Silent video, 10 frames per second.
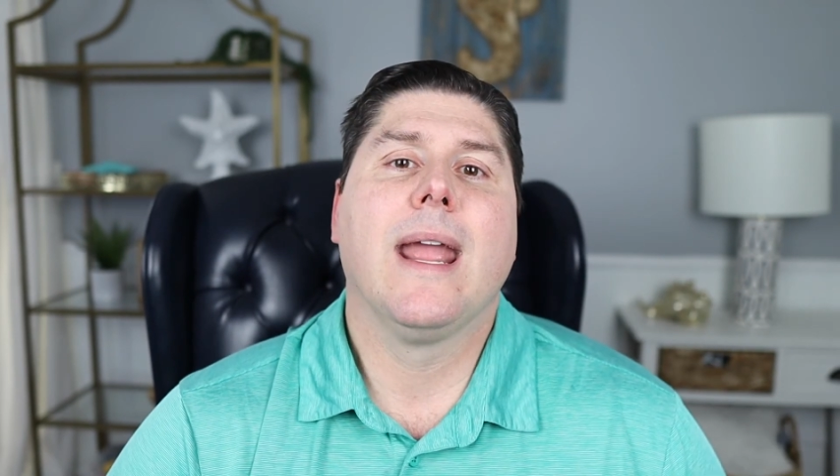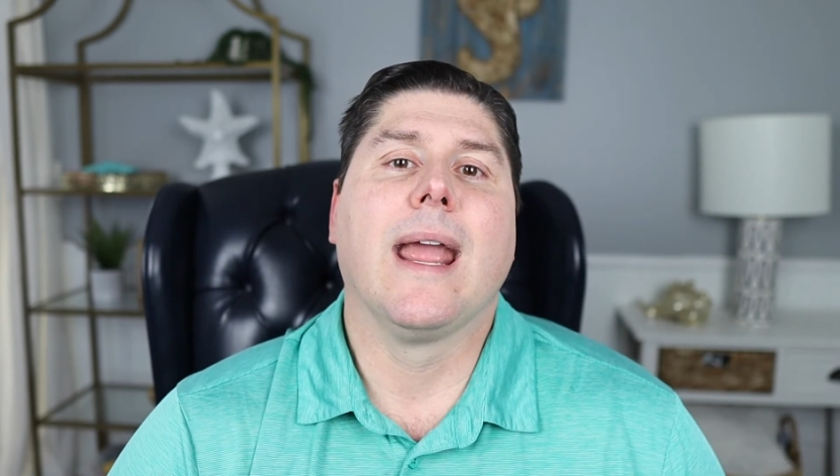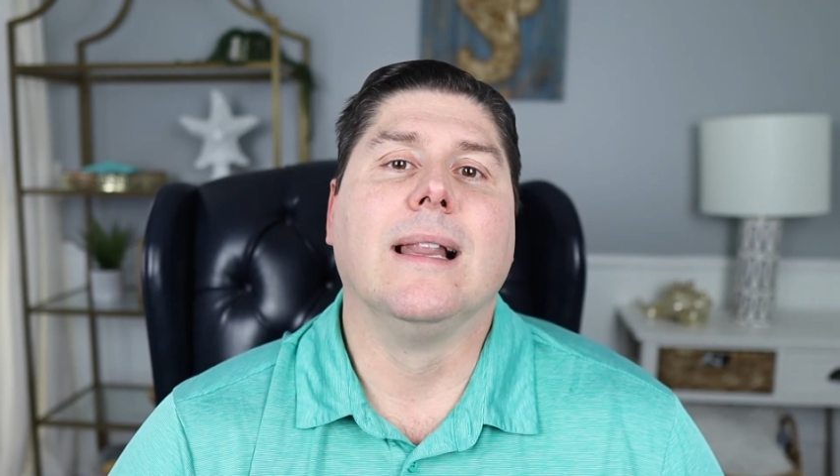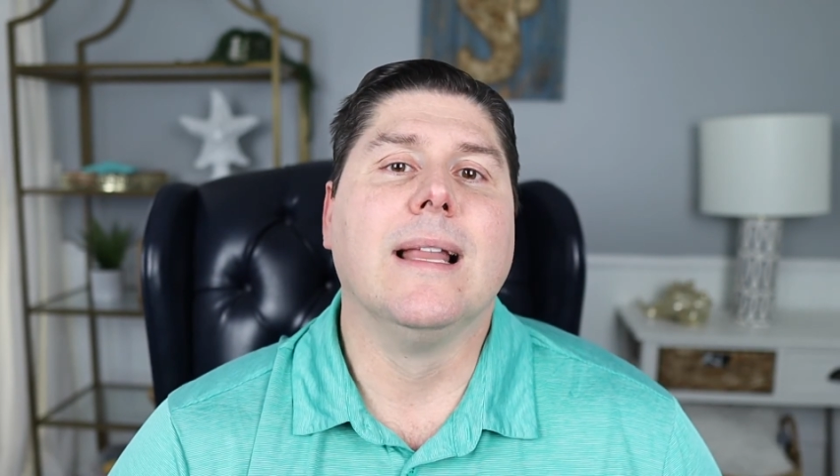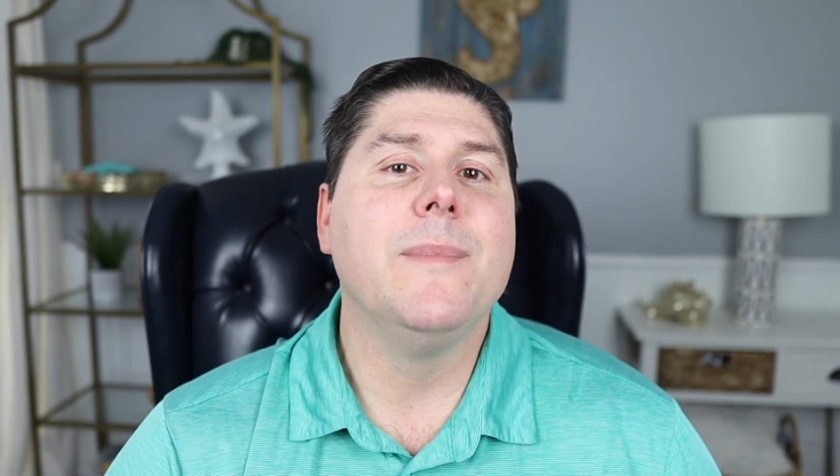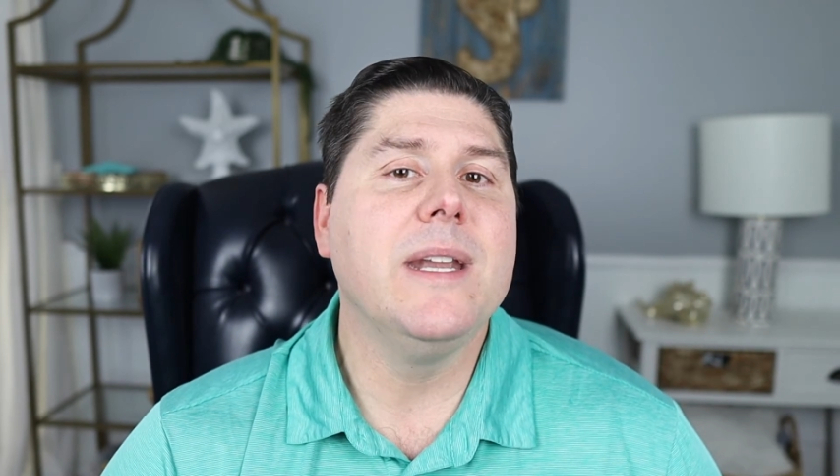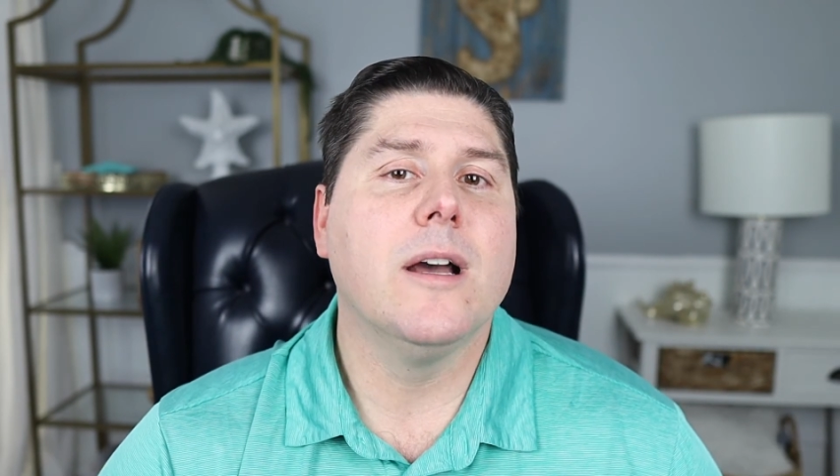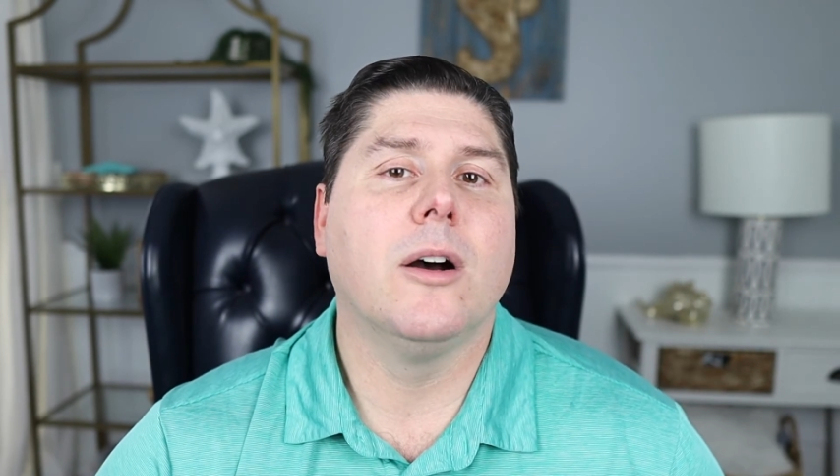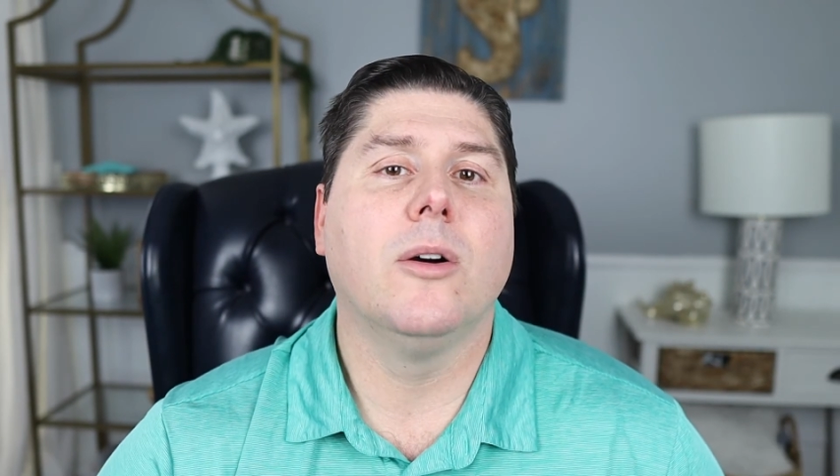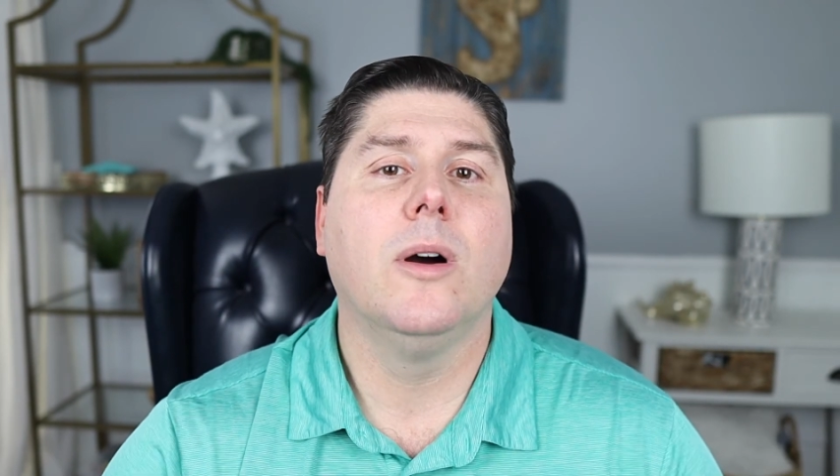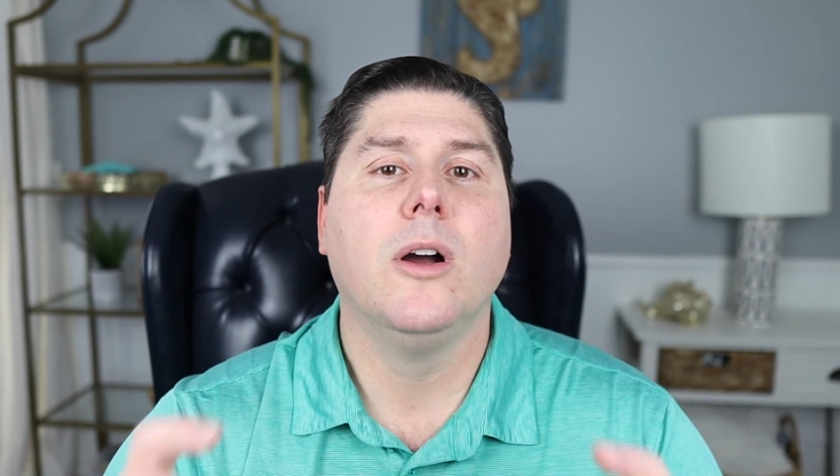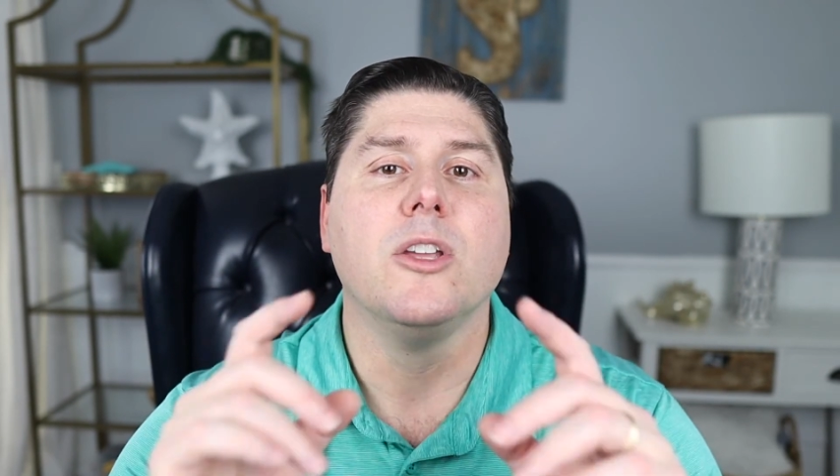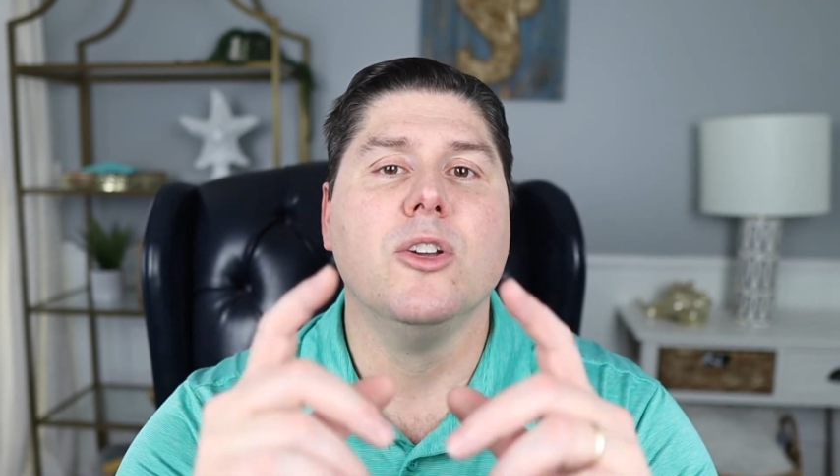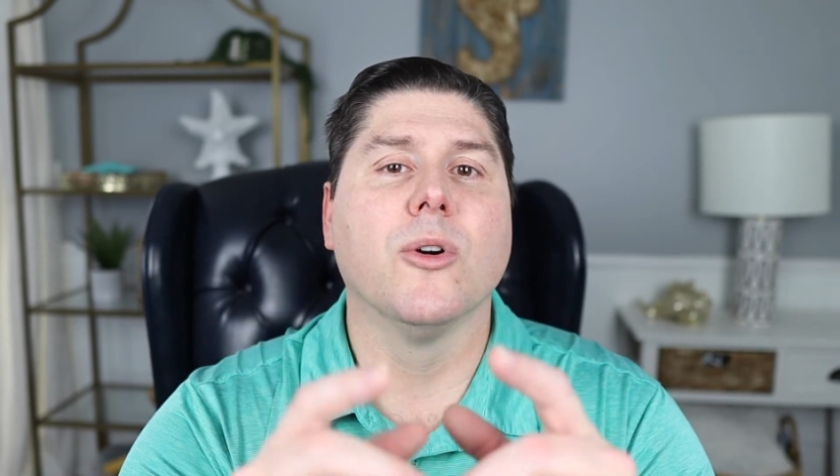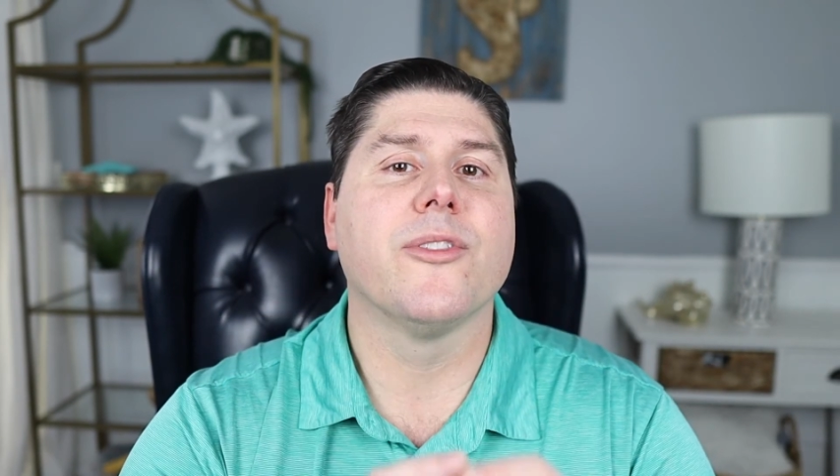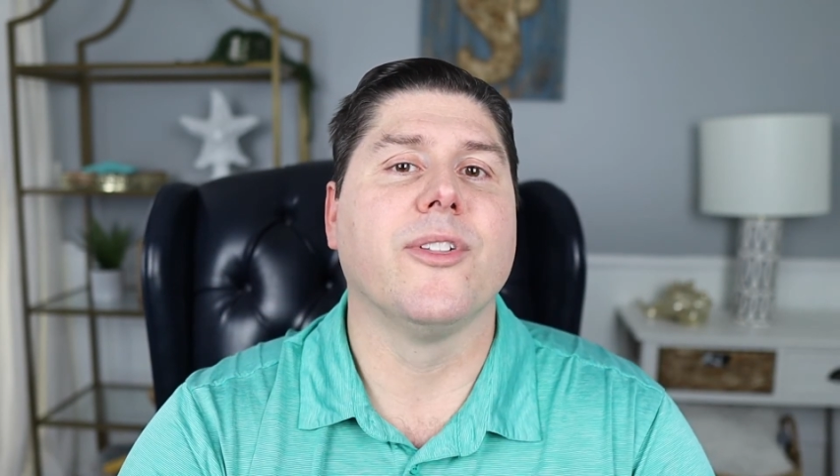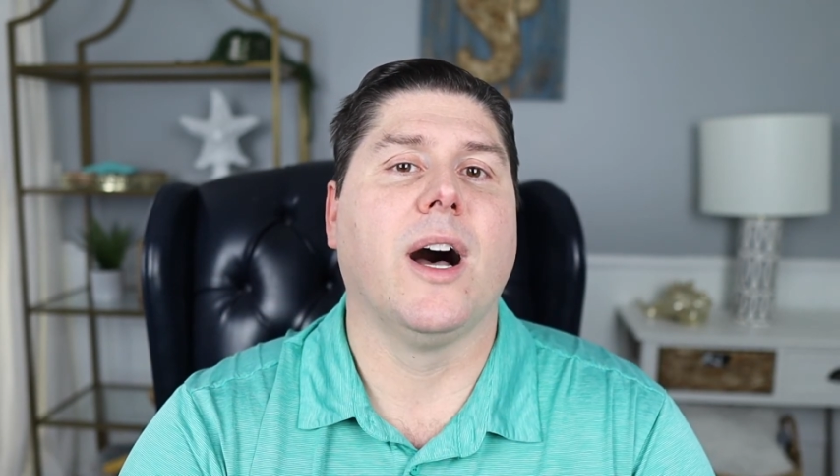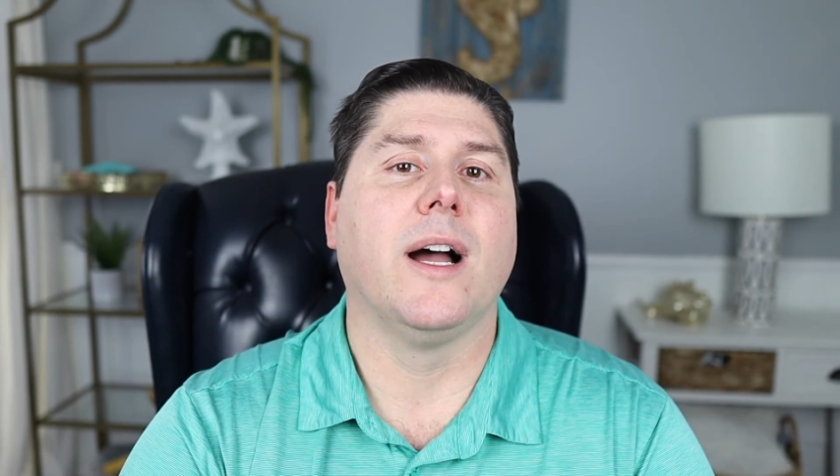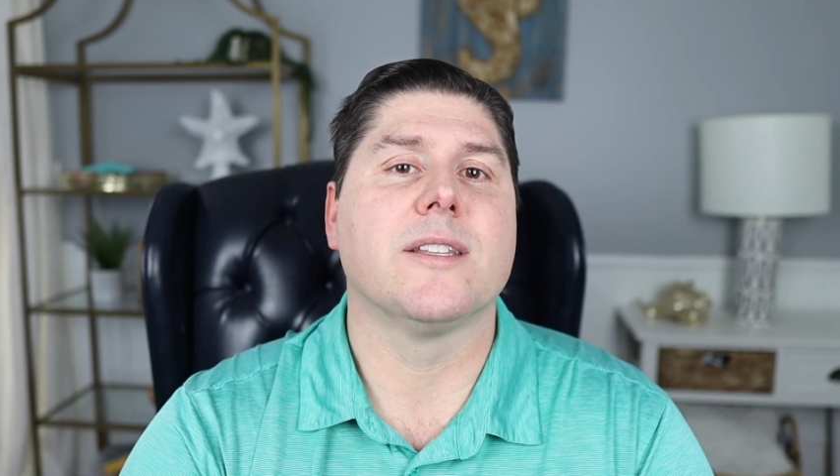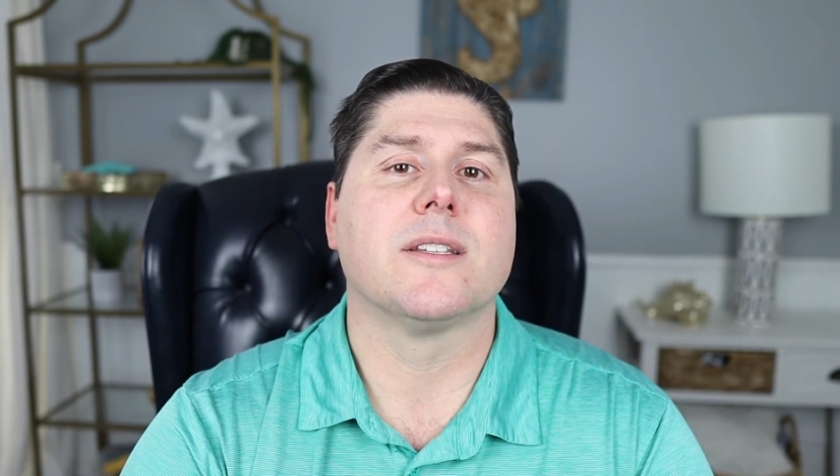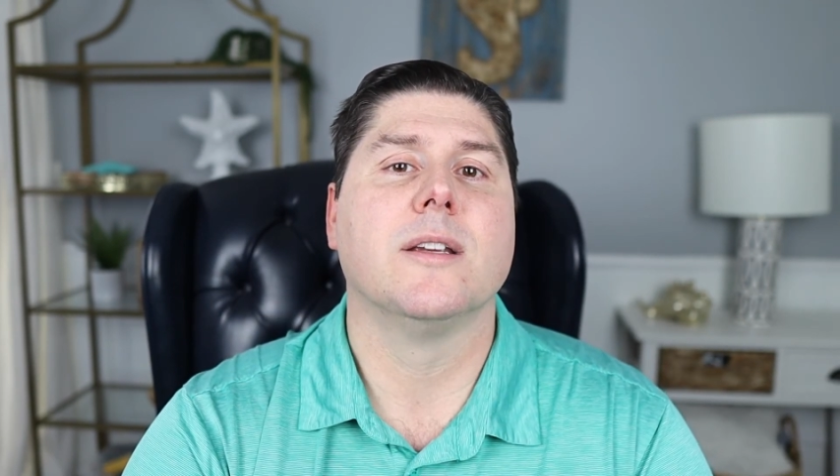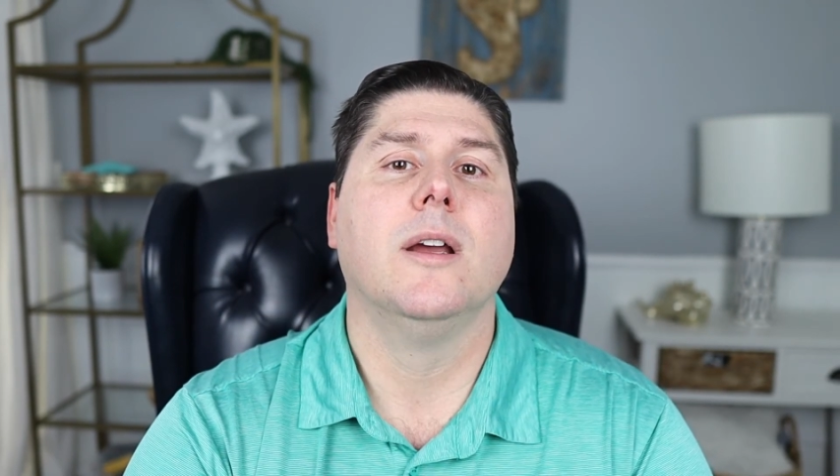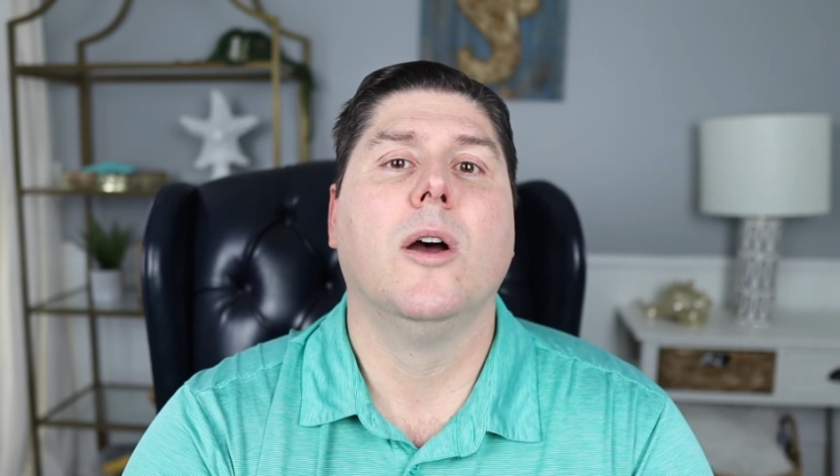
And let me know your thoughts